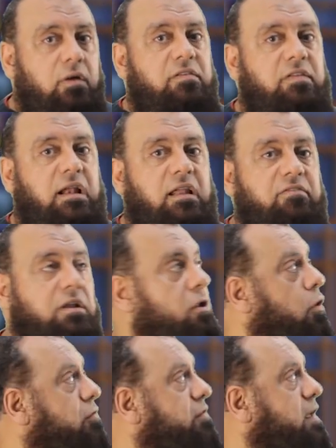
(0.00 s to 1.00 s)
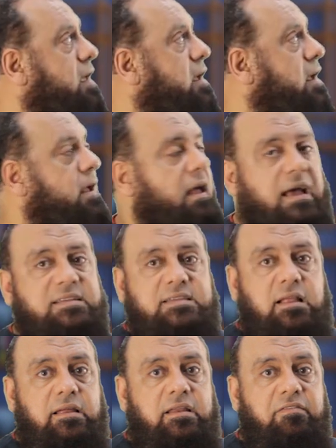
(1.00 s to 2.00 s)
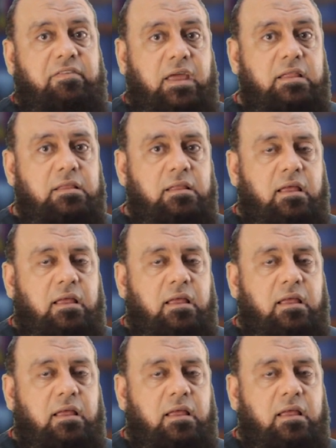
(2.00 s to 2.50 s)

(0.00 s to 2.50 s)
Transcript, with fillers: the level of the axillary vein.